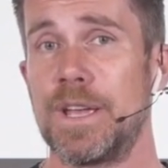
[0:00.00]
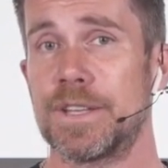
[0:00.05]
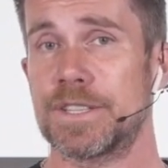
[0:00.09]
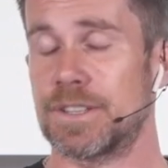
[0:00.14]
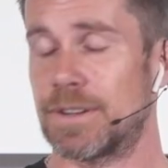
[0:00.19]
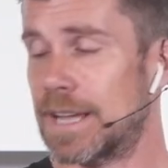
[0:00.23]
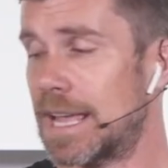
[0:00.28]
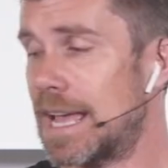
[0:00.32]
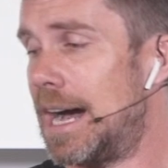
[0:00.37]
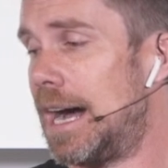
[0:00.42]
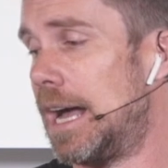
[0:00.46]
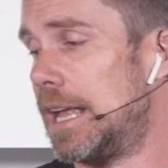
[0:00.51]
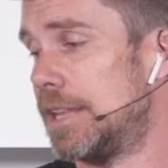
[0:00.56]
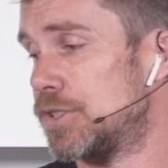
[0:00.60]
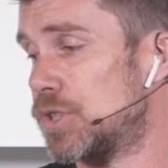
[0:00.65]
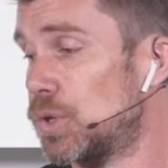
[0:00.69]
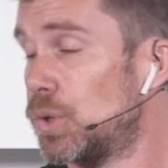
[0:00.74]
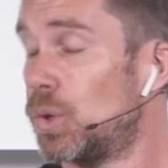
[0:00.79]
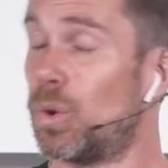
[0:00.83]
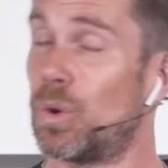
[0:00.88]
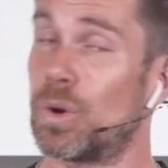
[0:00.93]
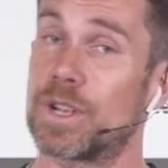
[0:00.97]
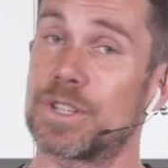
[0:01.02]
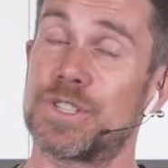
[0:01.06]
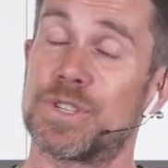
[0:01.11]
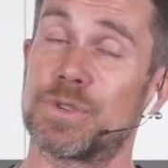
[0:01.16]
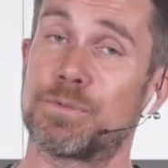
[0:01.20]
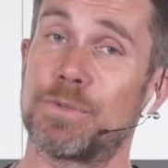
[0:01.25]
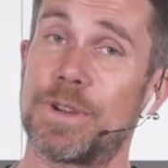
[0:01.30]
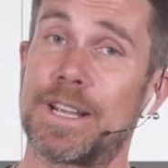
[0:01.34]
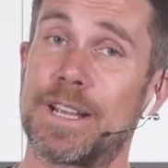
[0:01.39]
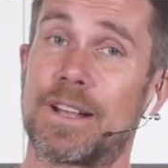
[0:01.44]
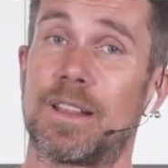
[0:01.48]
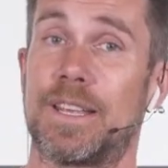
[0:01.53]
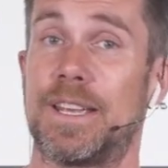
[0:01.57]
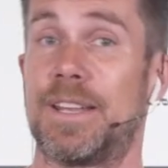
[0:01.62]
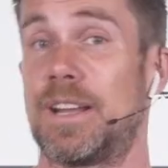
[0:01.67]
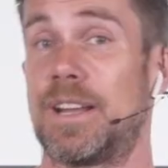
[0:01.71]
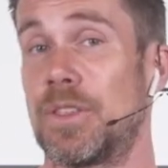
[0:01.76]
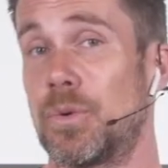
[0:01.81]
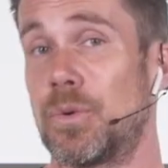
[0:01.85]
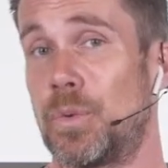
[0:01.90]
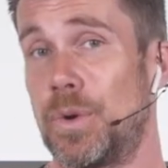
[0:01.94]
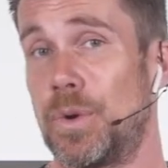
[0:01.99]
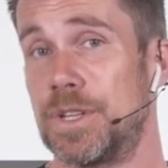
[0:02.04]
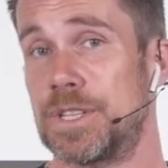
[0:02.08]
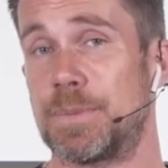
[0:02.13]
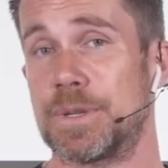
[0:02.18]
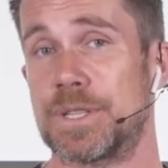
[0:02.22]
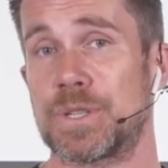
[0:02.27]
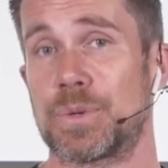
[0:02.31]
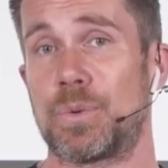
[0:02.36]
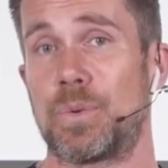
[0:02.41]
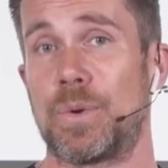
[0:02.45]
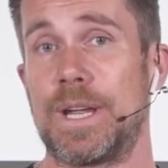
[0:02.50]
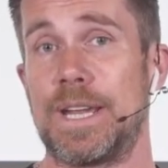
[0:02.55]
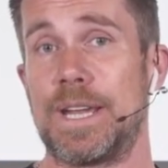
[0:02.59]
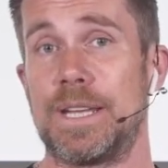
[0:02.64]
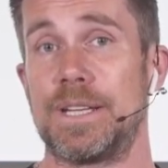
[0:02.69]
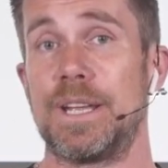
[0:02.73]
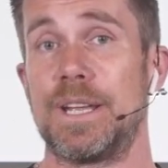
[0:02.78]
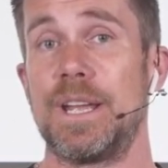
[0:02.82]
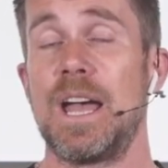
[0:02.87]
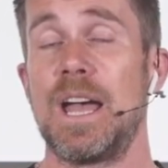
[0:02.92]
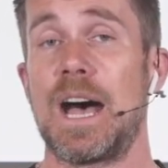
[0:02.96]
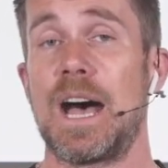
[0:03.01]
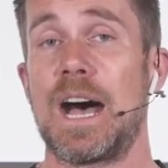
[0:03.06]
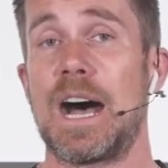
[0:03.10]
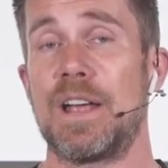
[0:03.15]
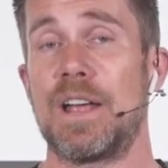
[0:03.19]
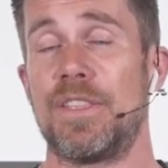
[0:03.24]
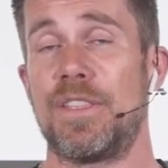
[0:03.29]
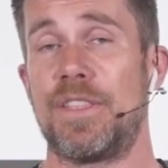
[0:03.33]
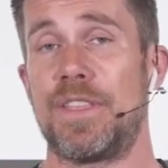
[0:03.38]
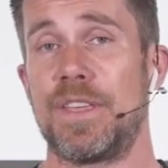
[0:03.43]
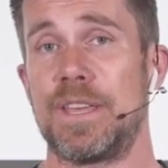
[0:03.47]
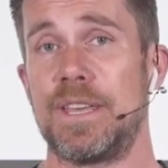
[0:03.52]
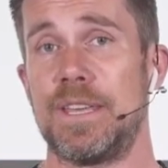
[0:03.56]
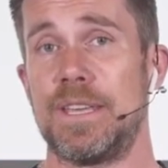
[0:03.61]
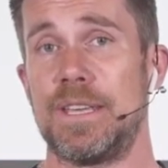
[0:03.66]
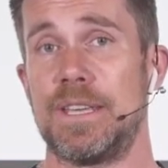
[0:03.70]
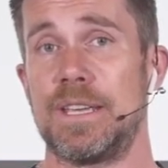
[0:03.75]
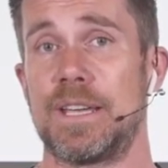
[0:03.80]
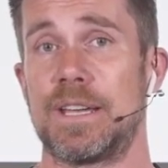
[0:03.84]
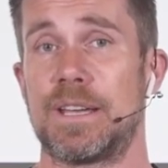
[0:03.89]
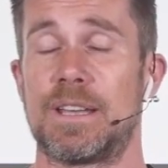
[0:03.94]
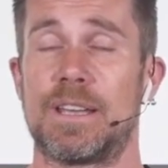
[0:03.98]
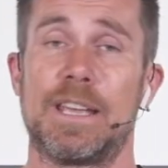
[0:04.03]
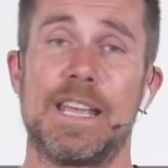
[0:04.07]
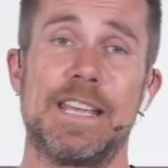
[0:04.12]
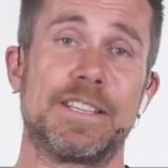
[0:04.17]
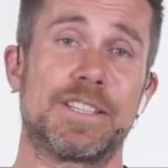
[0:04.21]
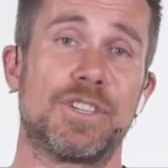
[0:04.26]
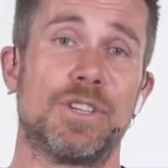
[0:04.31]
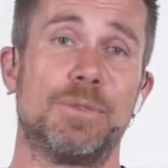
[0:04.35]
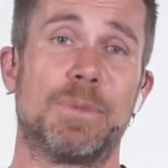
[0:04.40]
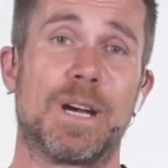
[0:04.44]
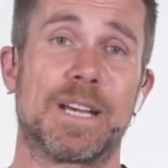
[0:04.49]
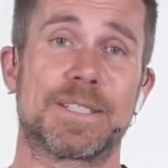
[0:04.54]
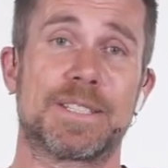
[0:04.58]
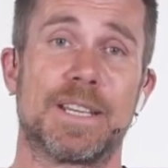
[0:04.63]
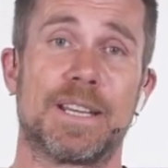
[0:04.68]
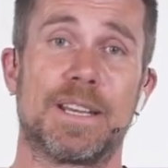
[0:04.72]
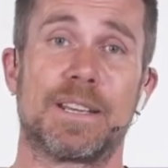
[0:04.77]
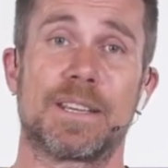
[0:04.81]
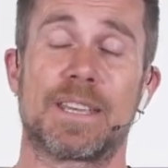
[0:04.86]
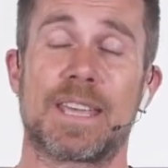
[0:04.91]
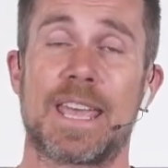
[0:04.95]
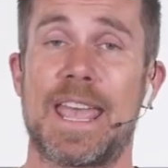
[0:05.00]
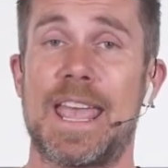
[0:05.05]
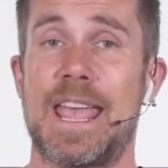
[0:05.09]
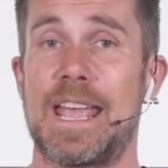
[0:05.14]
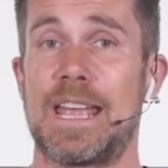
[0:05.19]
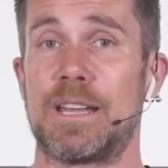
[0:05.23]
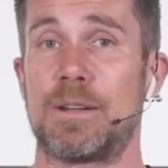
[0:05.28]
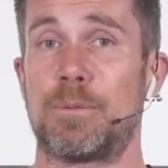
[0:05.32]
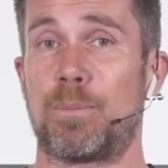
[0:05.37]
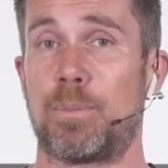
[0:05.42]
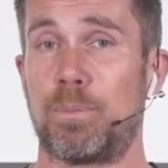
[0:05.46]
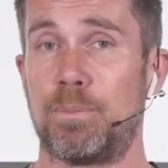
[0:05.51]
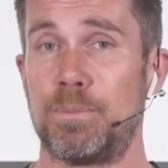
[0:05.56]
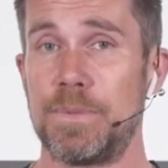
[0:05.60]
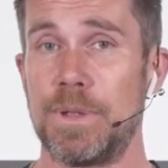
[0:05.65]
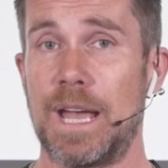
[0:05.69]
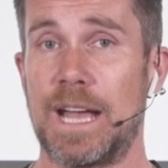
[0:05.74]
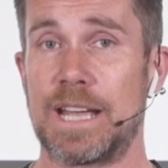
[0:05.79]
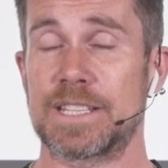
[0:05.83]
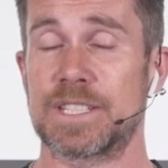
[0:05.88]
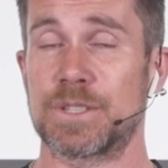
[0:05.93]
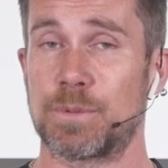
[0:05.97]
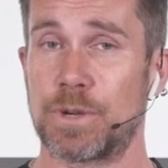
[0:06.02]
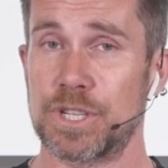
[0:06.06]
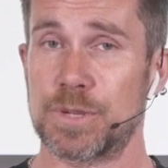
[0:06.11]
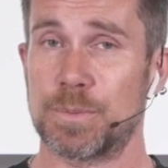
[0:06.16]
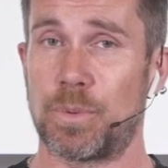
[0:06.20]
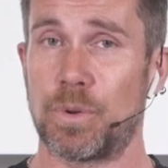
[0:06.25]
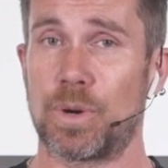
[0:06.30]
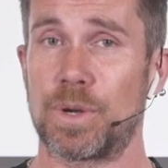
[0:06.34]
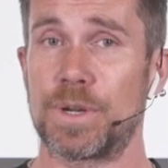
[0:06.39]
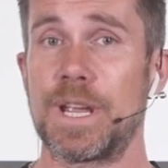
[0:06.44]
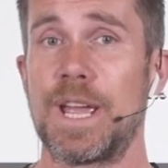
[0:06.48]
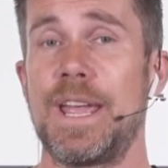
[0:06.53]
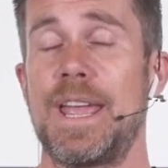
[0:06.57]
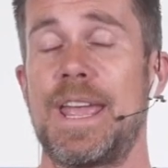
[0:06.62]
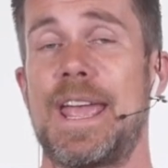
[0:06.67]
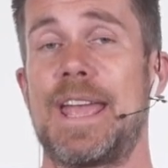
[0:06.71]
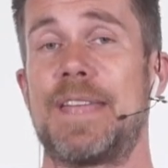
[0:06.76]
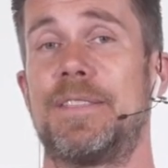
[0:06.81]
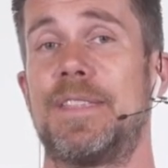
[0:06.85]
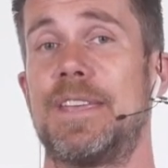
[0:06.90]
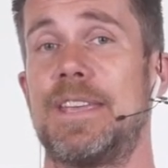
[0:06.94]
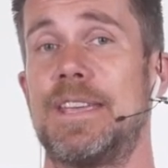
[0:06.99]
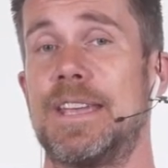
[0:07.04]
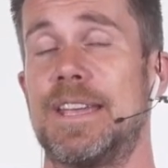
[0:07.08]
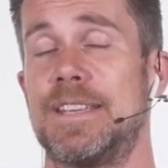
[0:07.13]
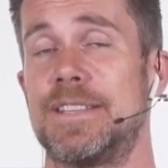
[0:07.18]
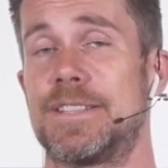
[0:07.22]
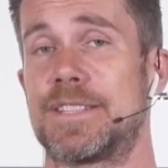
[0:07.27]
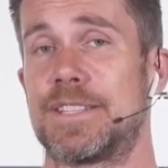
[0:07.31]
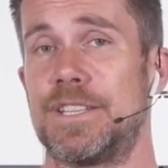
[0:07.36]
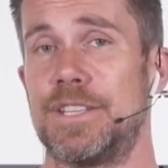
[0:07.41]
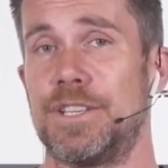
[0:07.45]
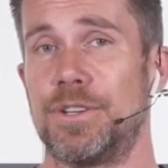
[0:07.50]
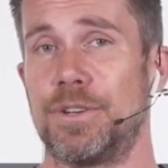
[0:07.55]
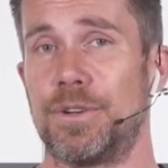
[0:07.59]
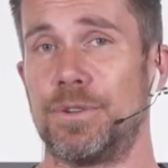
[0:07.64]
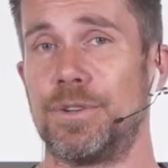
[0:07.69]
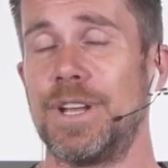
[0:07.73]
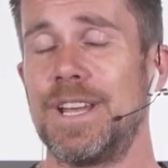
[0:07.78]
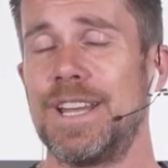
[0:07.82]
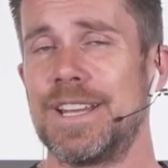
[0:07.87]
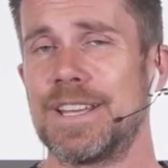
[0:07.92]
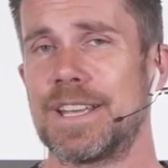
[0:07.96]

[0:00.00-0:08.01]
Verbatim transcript: So it can't talk directly, in other words, between the ECU Master CAN switchboard and the ECU.